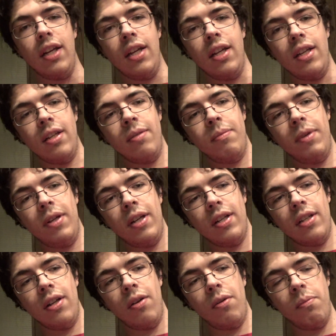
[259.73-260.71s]
is
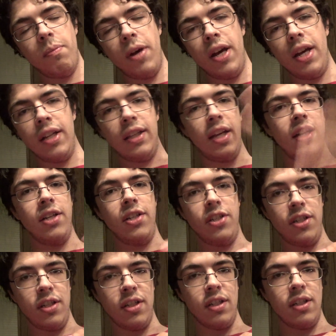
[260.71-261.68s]
because I don't pay
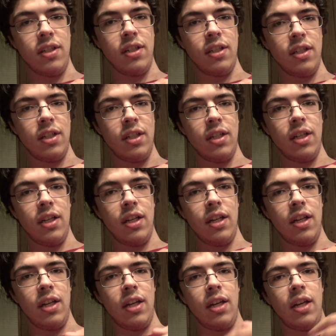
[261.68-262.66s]
attention,
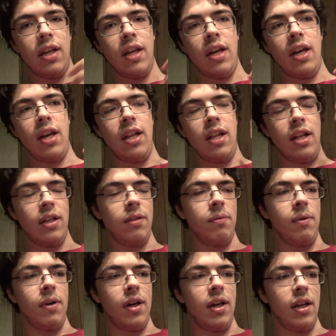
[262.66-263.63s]
and that's
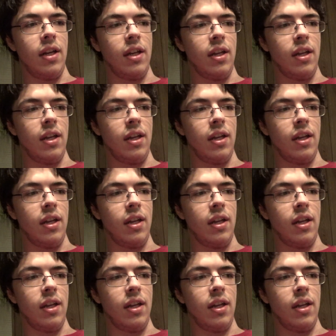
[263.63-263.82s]
why.